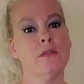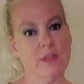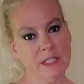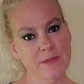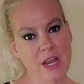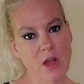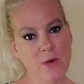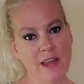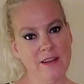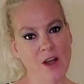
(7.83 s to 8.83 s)
This video
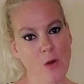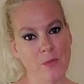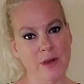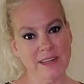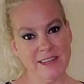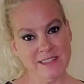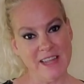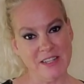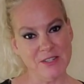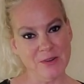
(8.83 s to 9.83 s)
can help.
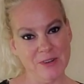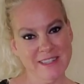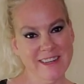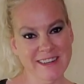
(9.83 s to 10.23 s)
Stay tuned.